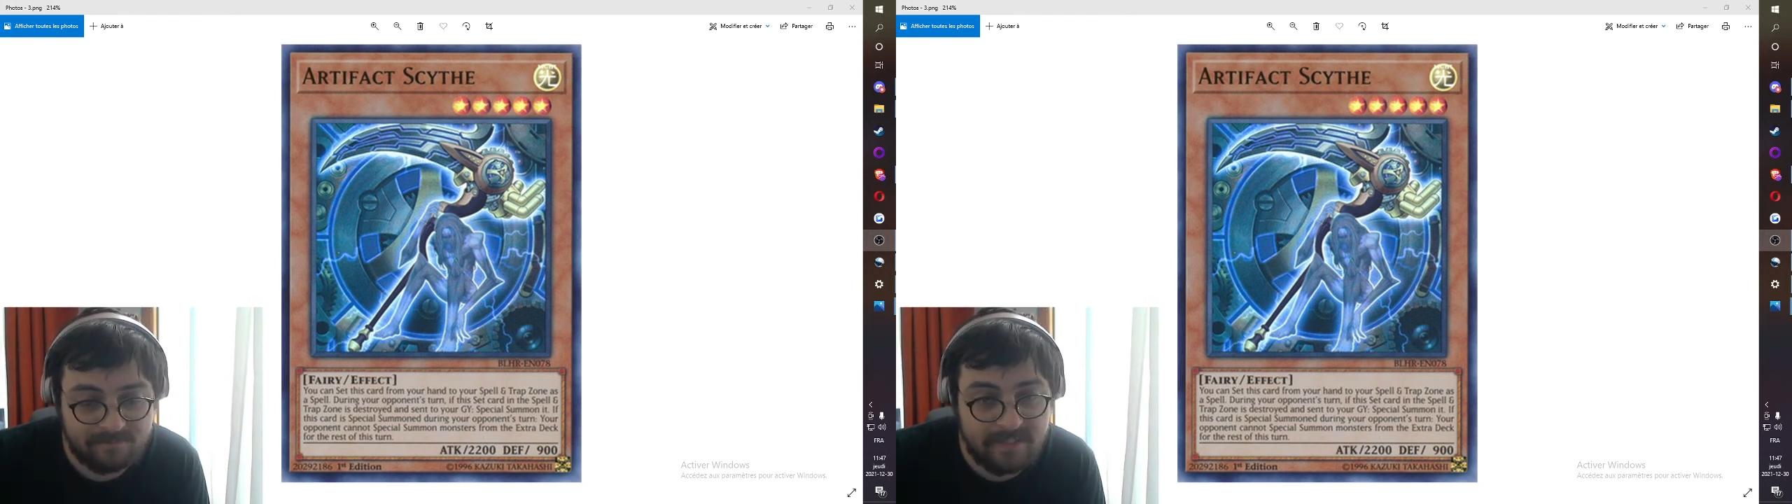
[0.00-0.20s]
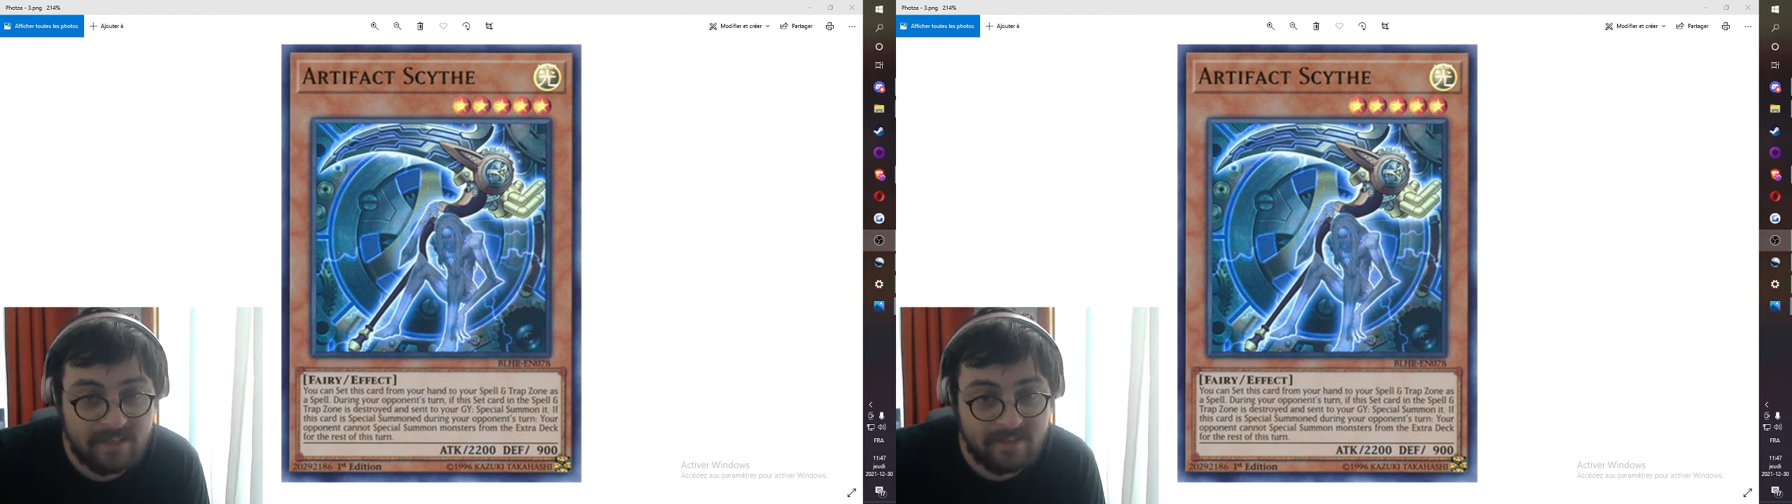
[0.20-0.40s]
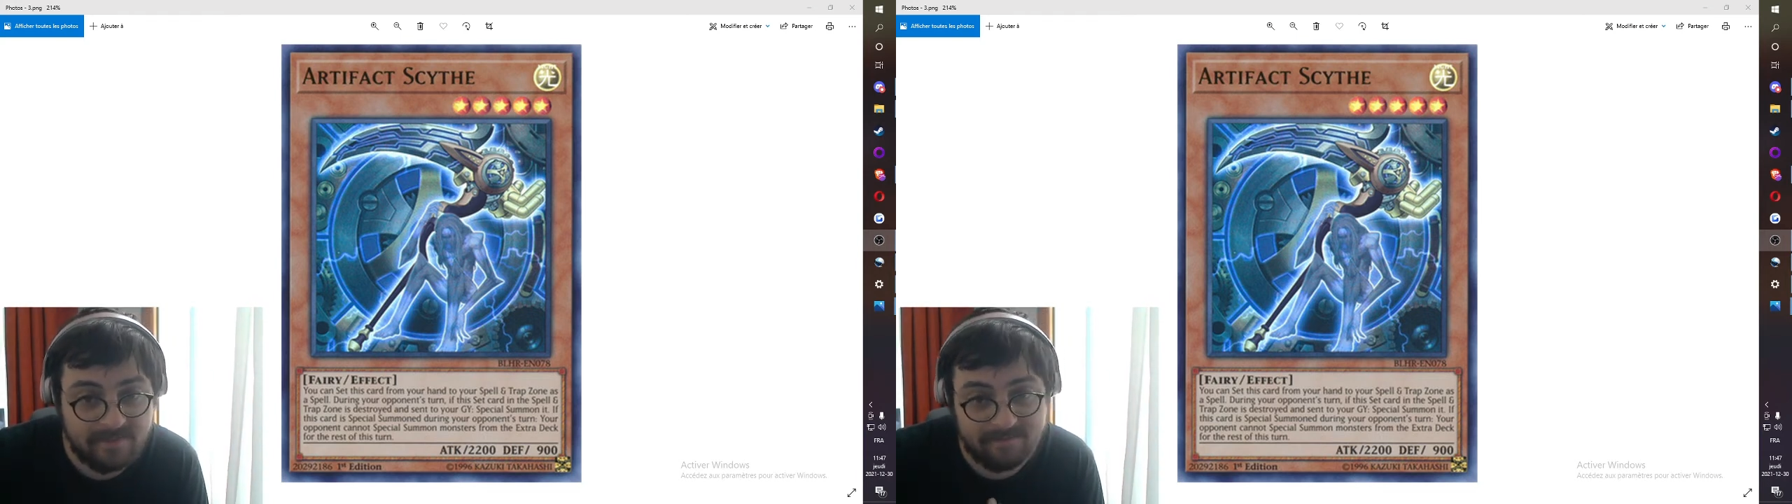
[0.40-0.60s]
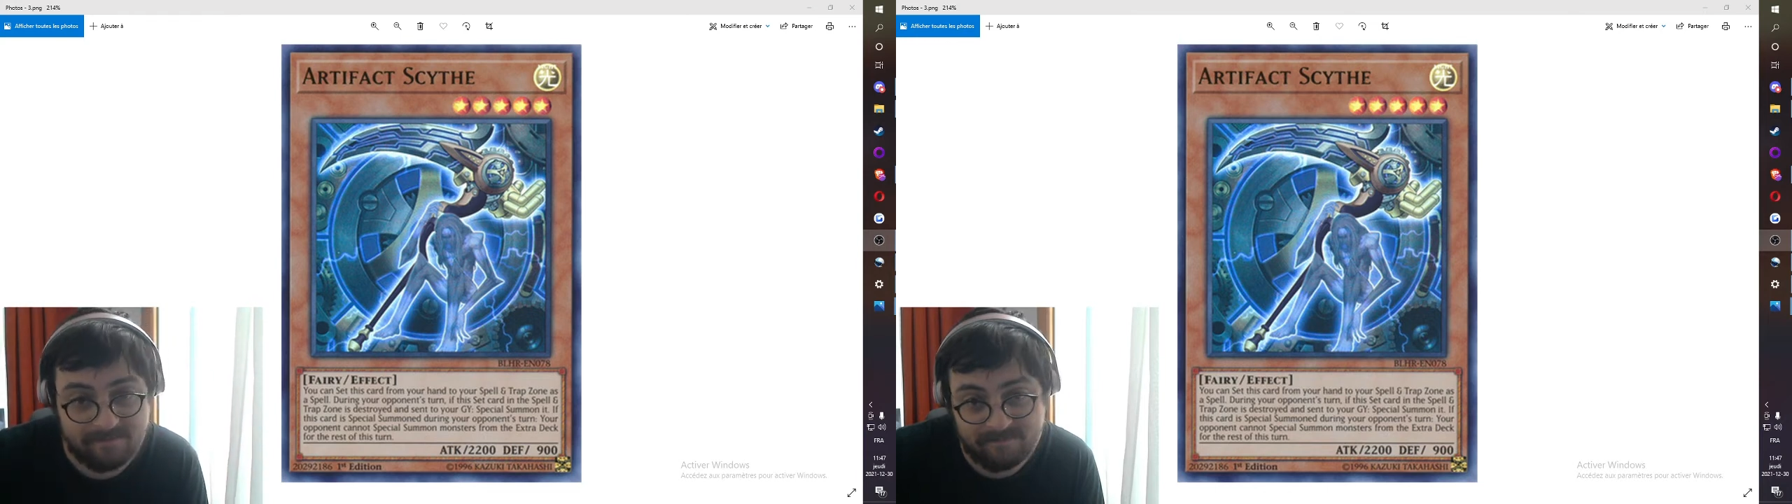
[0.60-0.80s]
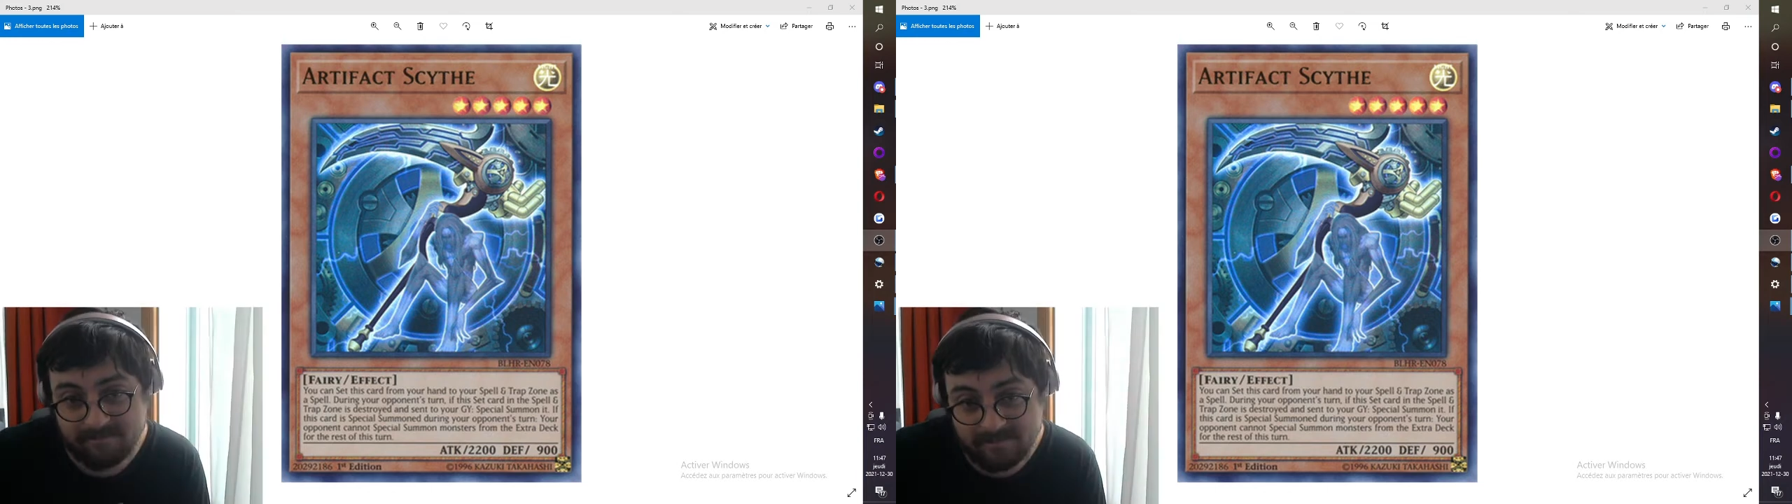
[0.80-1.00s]
you know,
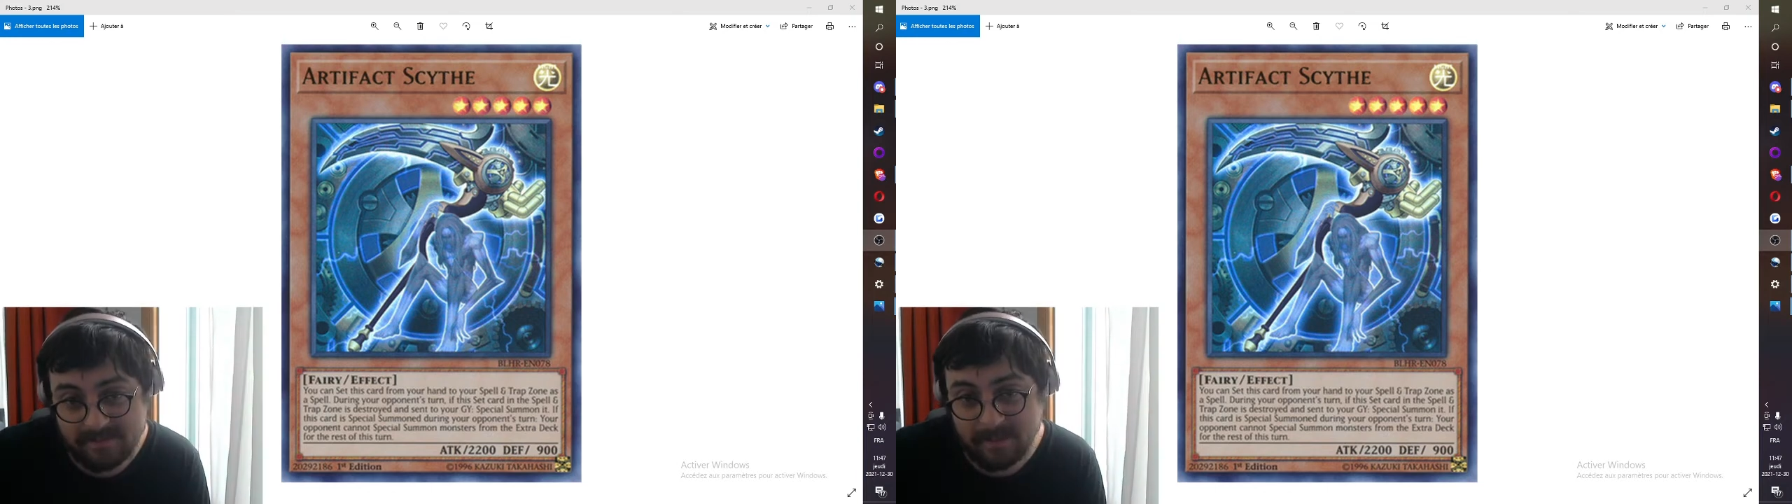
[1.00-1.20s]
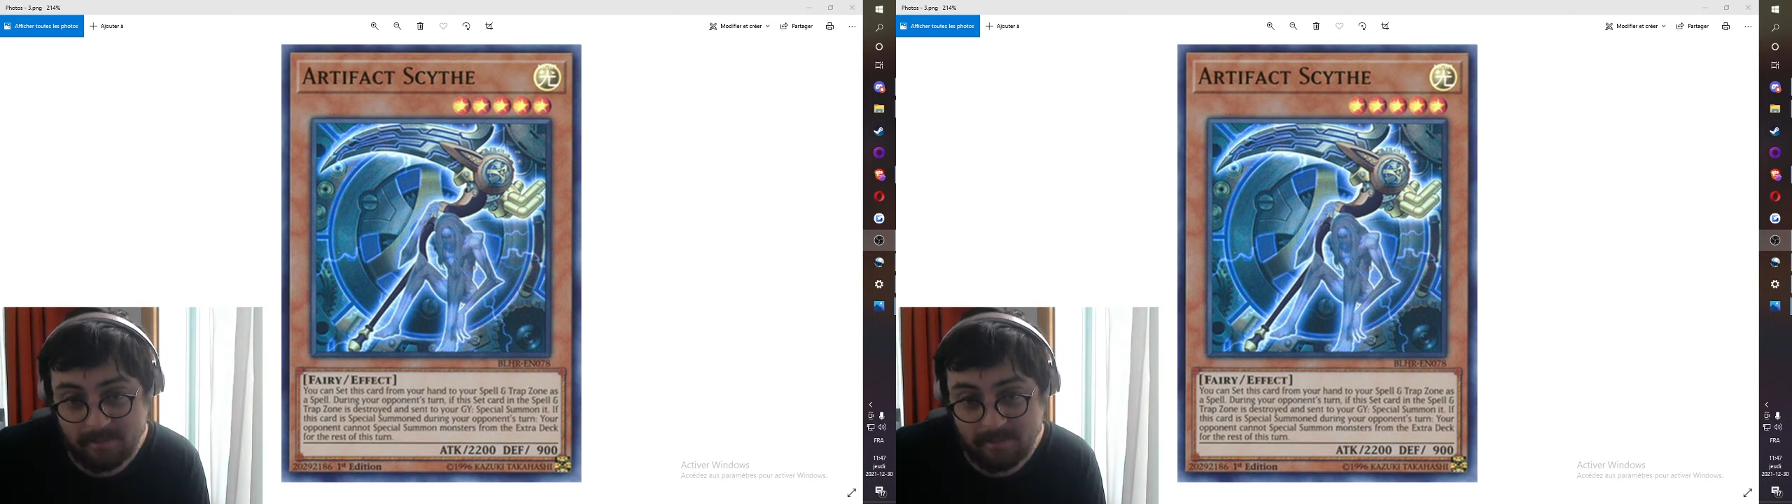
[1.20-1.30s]
the